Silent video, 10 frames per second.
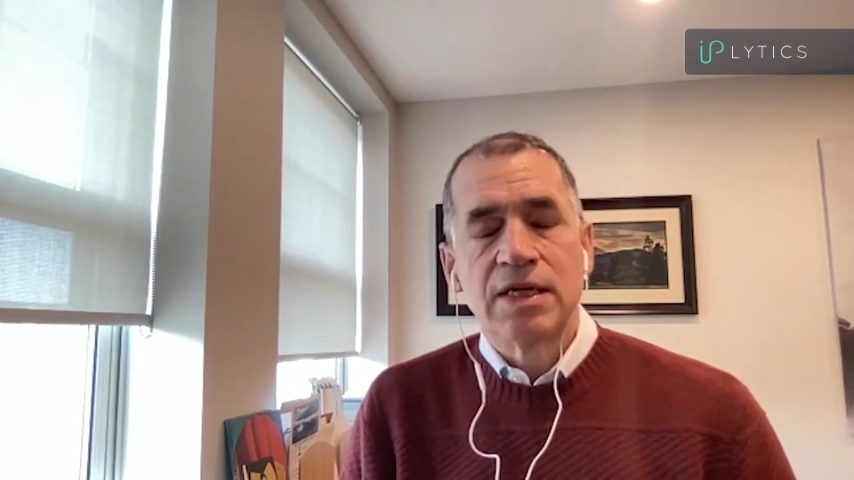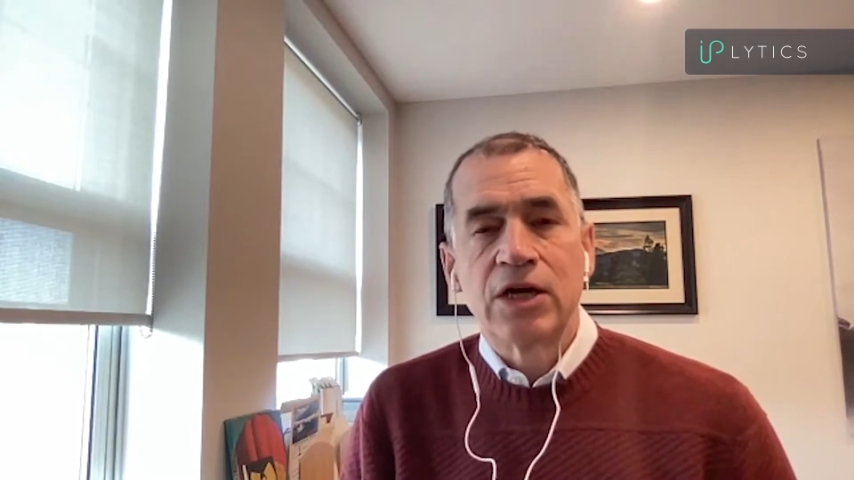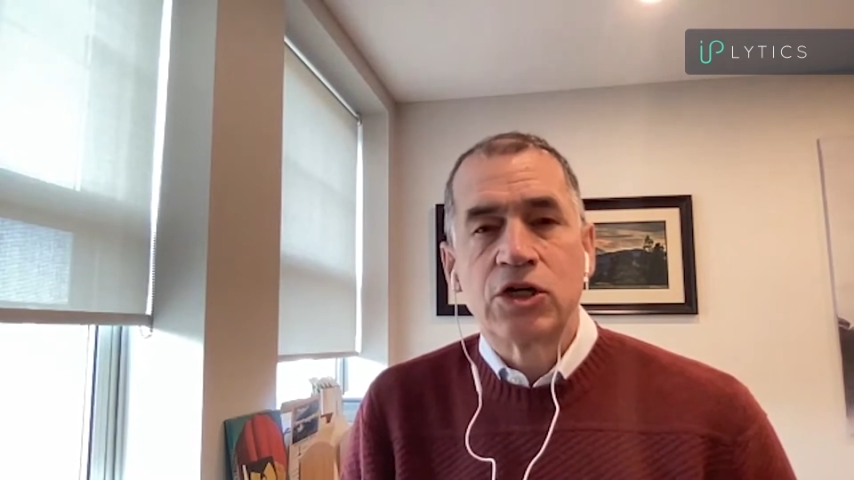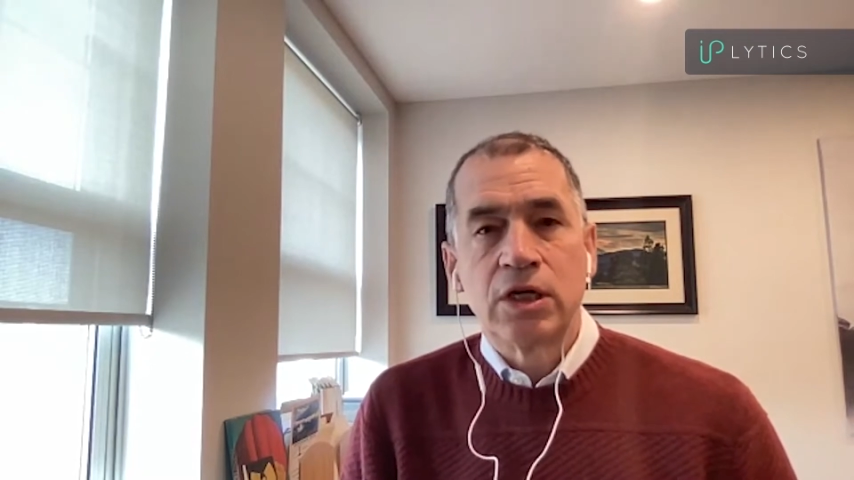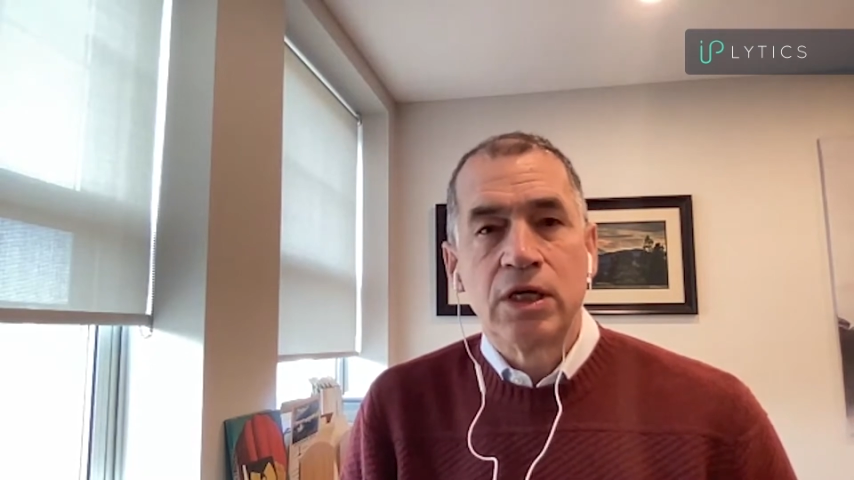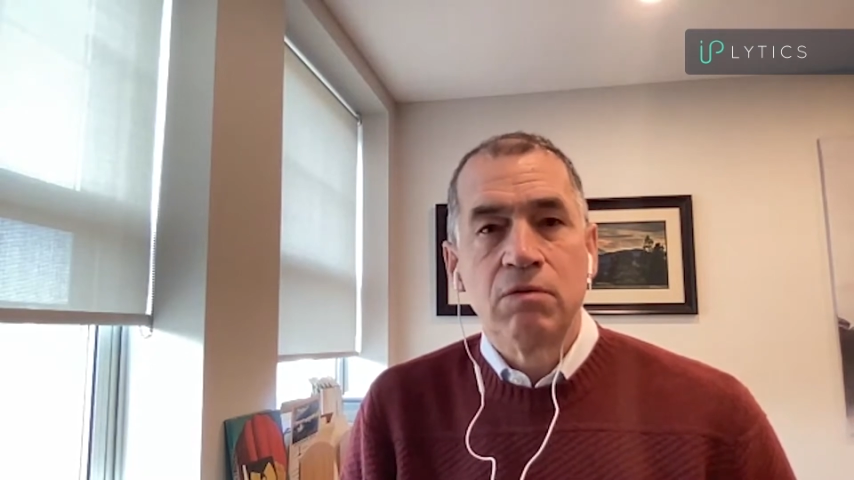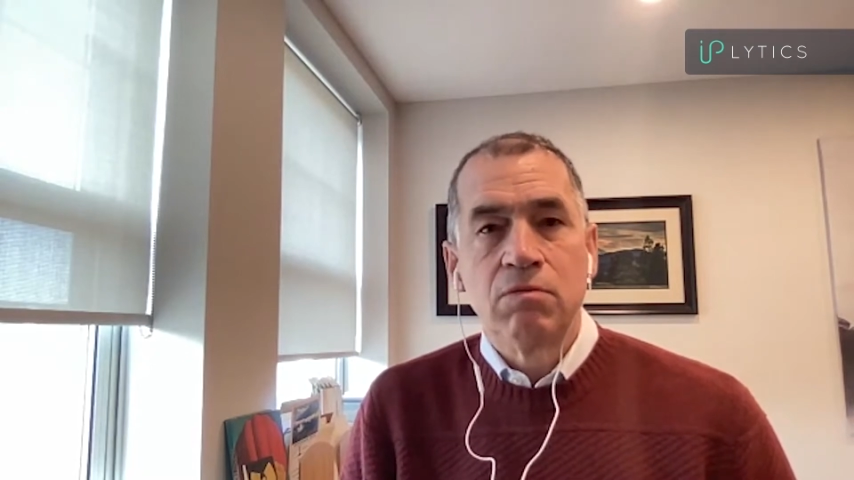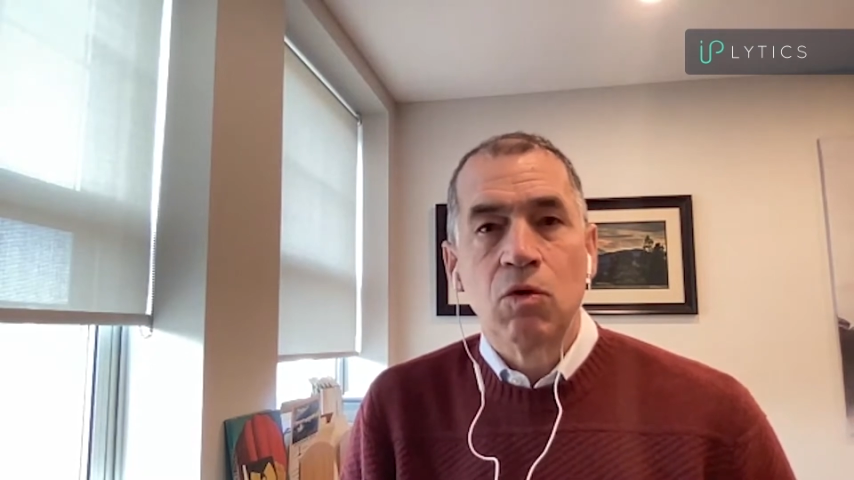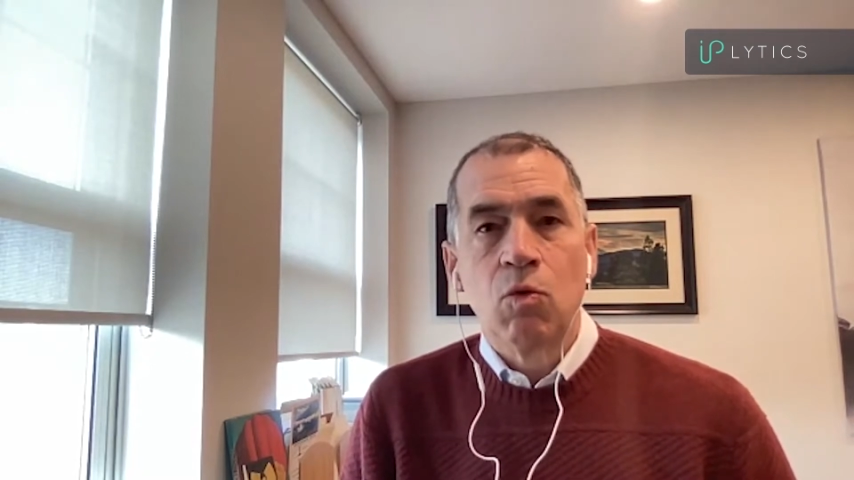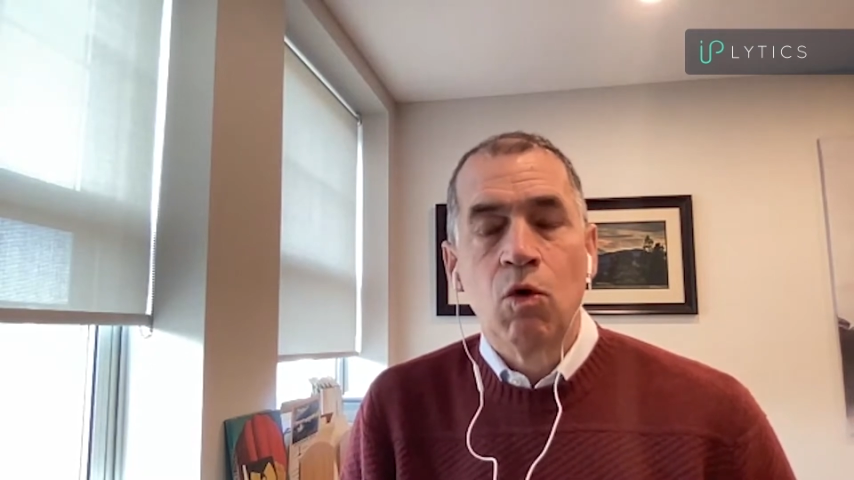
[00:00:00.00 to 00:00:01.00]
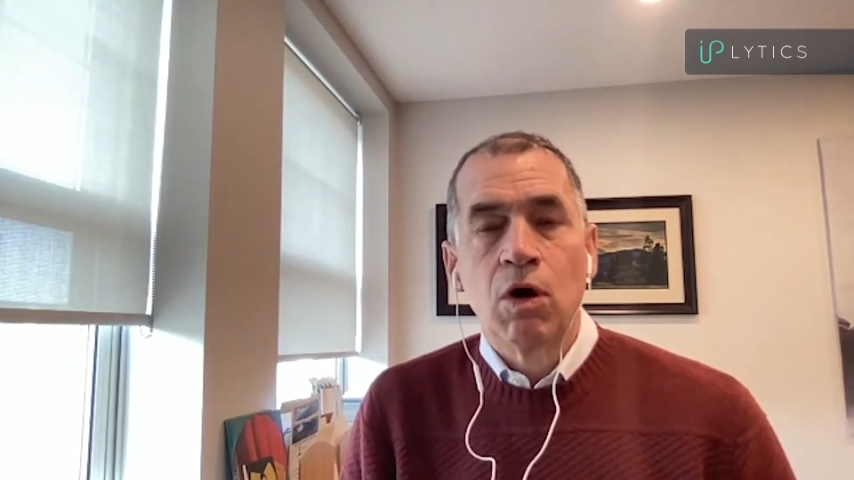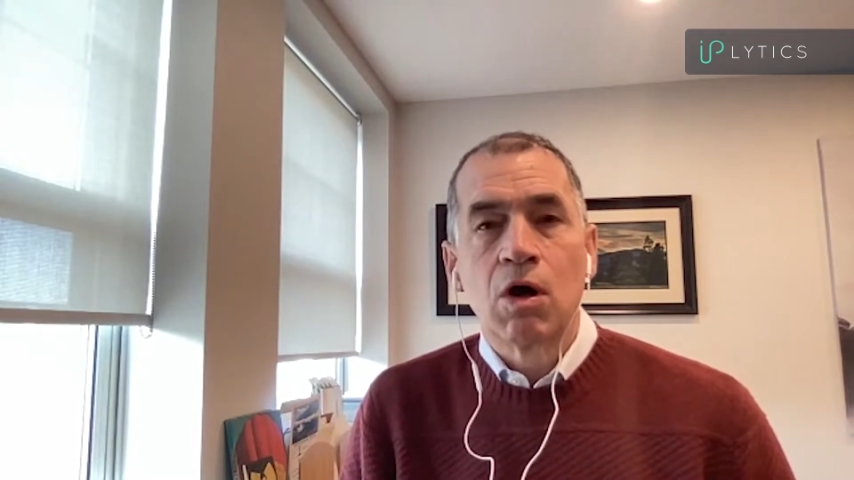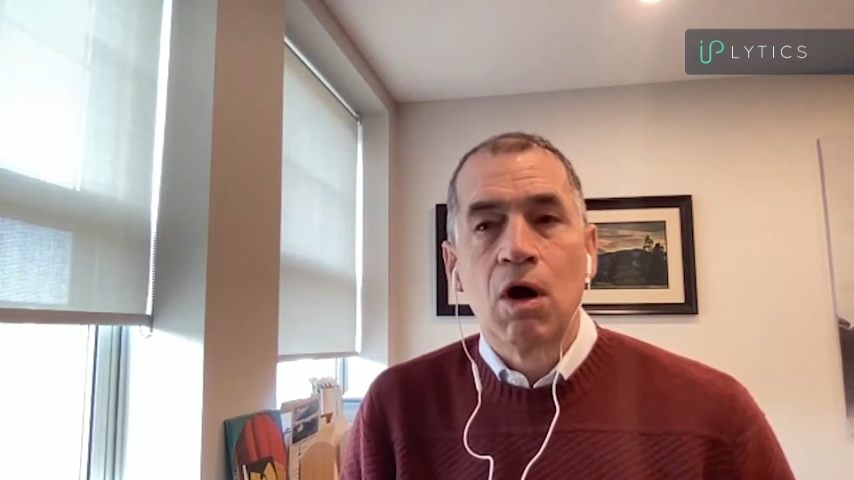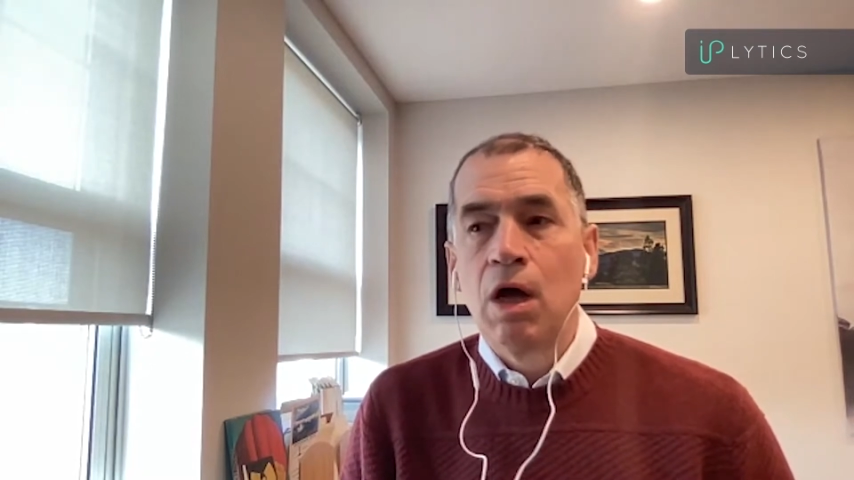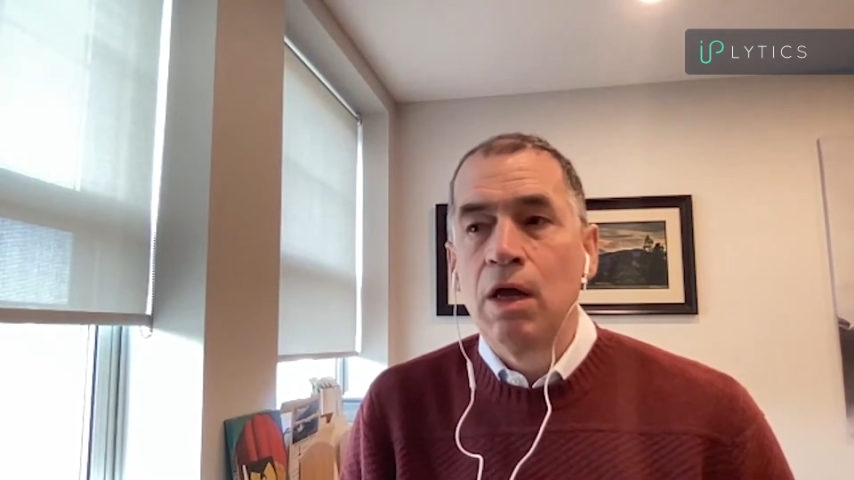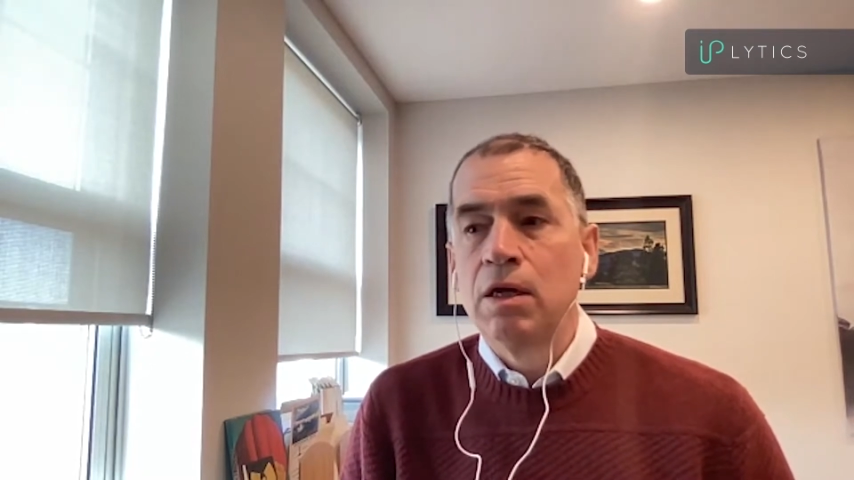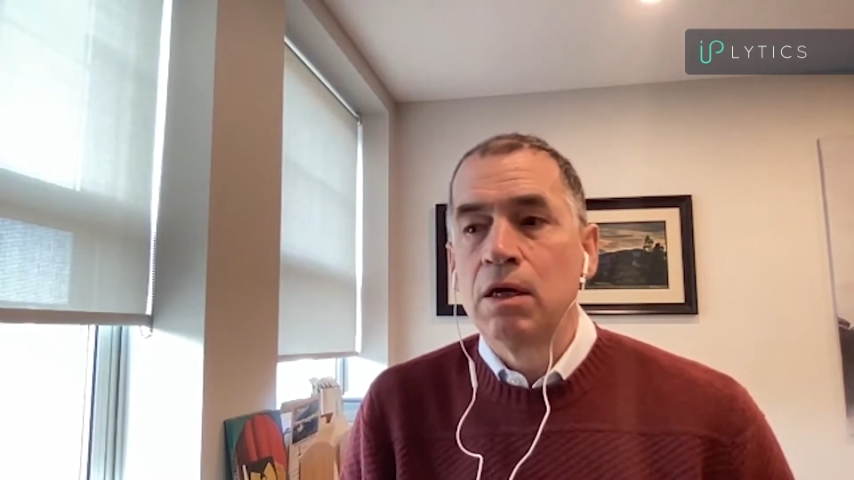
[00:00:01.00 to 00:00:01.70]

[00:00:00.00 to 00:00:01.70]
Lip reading: actually work on